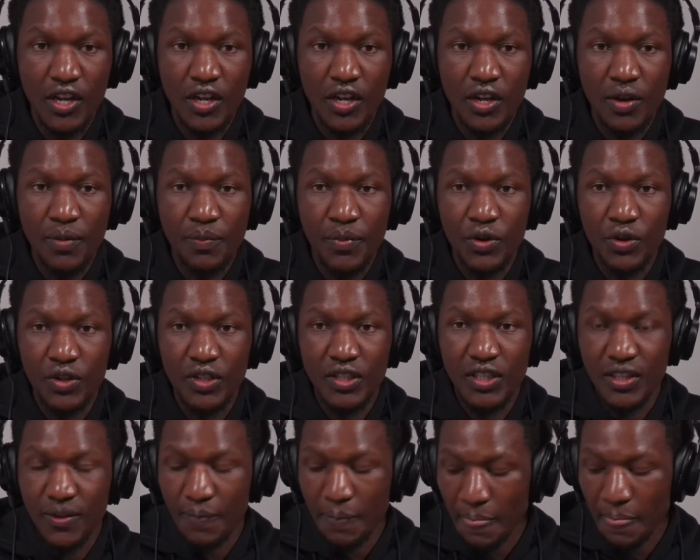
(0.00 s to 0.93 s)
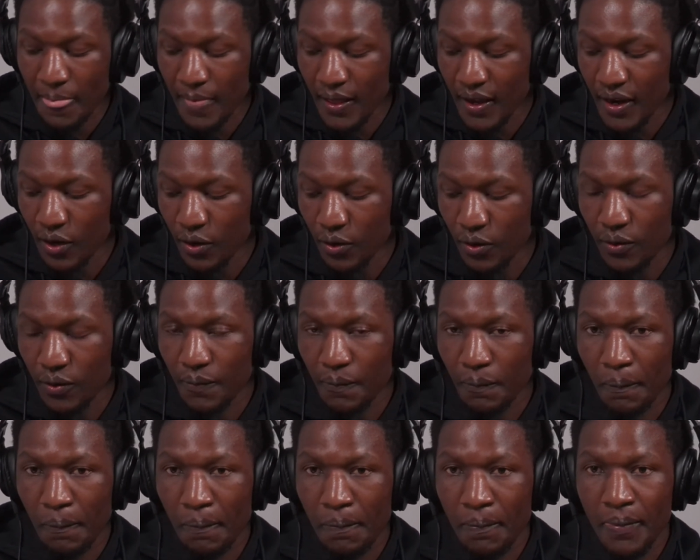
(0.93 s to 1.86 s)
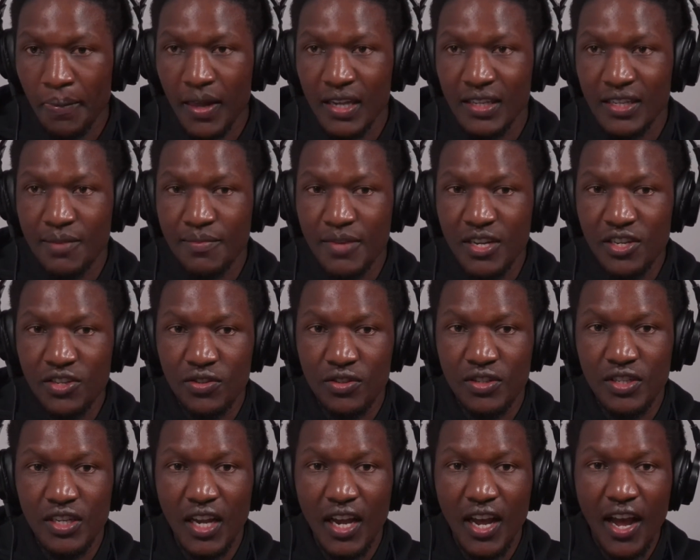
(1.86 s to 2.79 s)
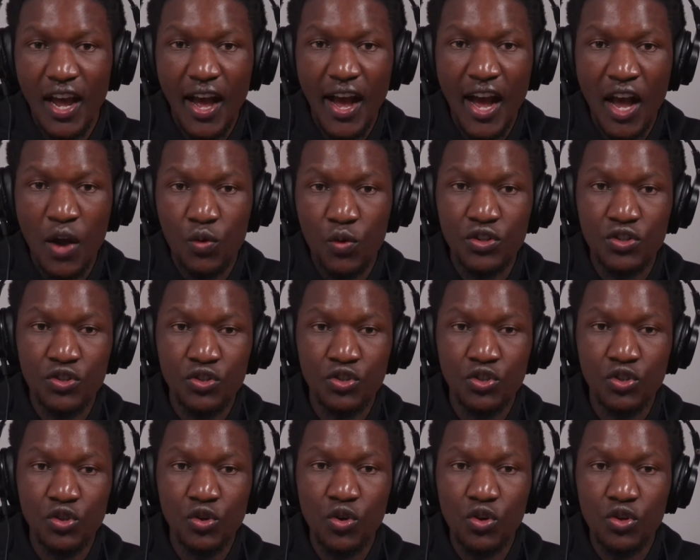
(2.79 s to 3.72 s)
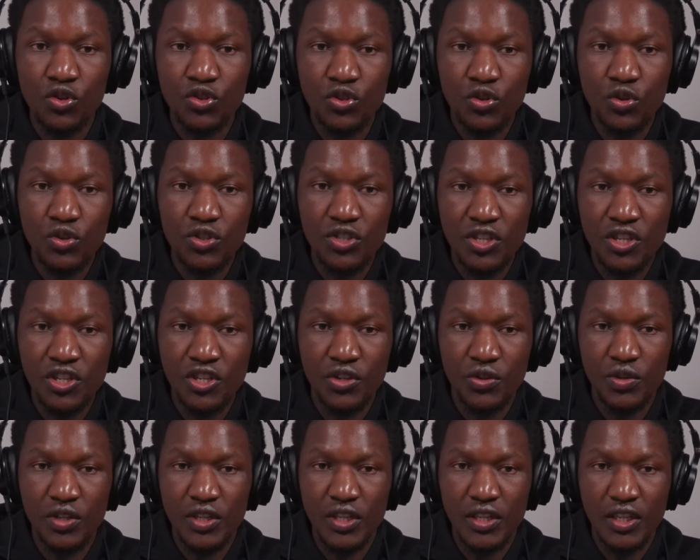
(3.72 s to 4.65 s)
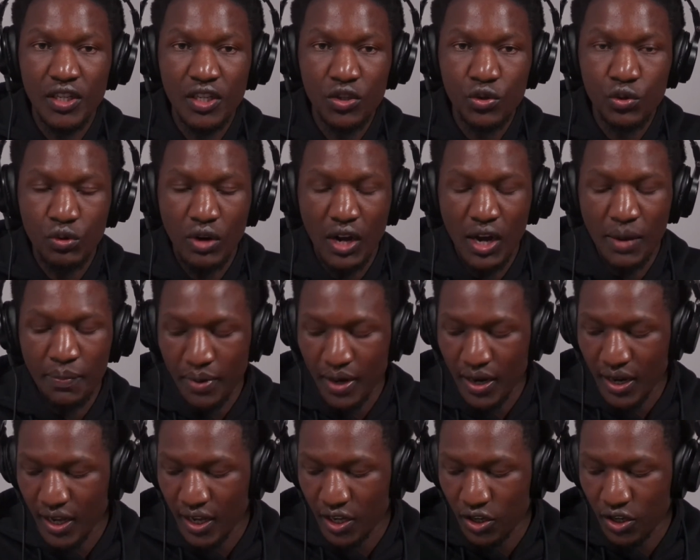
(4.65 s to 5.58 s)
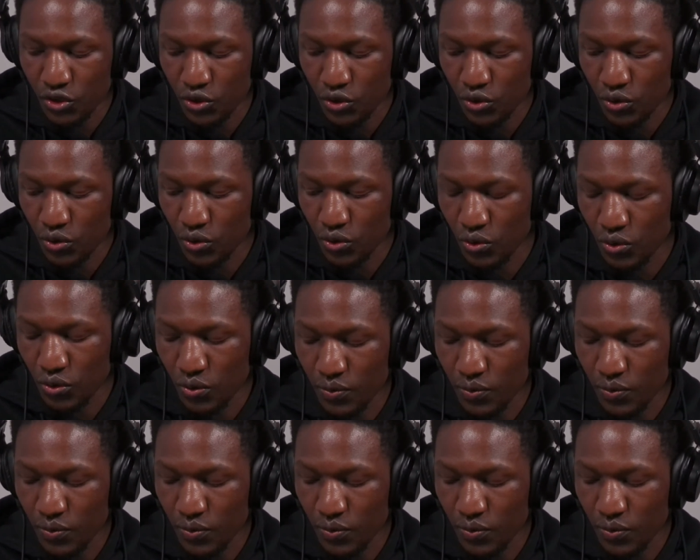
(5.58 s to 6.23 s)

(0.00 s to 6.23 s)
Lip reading: Because now, as I mentioned, I was so skewed into applying to